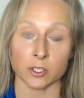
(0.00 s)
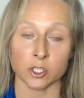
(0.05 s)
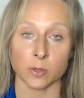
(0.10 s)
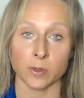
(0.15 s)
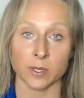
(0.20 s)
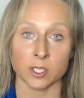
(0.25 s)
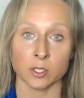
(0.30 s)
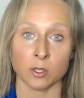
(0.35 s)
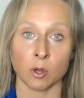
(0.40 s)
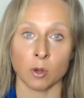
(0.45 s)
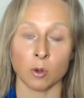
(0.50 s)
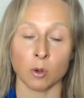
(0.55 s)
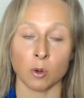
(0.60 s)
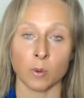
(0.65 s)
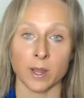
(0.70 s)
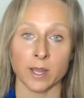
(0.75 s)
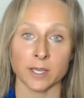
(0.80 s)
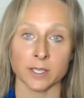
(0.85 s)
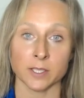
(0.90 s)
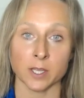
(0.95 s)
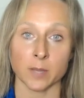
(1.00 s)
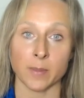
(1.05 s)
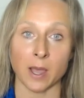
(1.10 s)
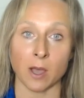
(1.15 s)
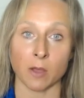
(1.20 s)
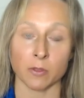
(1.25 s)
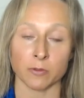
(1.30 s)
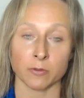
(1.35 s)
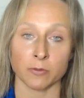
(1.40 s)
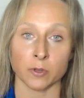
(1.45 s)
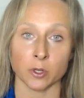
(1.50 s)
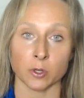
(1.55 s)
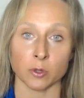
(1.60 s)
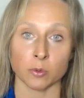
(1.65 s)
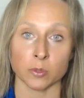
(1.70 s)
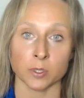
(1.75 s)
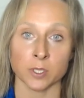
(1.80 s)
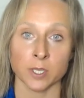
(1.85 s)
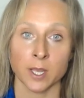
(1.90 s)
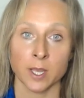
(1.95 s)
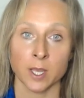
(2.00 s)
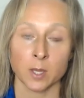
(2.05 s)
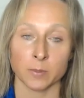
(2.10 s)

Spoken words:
So it's not always about the food,